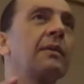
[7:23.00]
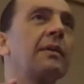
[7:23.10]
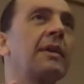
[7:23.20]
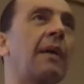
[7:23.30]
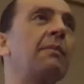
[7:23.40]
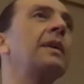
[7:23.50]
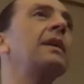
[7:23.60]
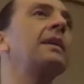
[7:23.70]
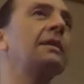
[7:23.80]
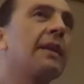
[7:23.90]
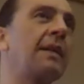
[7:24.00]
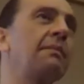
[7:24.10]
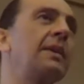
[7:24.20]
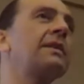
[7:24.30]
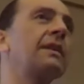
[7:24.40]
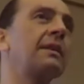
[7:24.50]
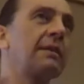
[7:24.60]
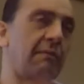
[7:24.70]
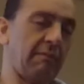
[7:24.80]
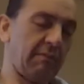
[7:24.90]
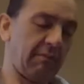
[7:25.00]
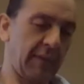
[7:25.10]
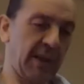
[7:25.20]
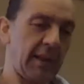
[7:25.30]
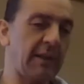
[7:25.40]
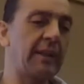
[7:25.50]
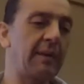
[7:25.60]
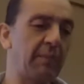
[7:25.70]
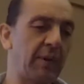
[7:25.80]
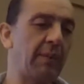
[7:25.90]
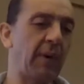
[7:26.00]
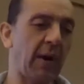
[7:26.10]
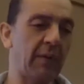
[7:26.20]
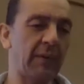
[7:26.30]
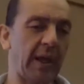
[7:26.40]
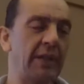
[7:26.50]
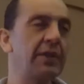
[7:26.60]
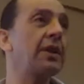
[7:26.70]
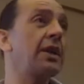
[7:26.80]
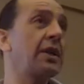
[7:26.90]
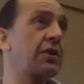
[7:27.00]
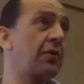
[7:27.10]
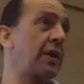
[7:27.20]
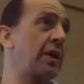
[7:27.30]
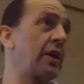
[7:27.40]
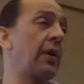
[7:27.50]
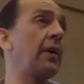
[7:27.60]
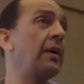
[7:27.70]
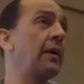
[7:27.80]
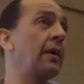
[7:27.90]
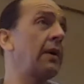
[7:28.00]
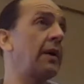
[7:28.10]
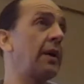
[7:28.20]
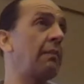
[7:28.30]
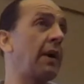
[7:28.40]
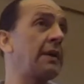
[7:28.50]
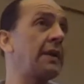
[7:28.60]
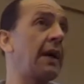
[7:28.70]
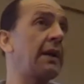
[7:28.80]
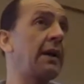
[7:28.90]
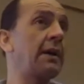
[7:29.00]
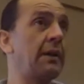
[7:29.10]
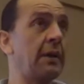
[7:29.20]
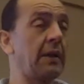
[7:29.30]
kept me and led me to thinking deeply about ancient history here in Montana,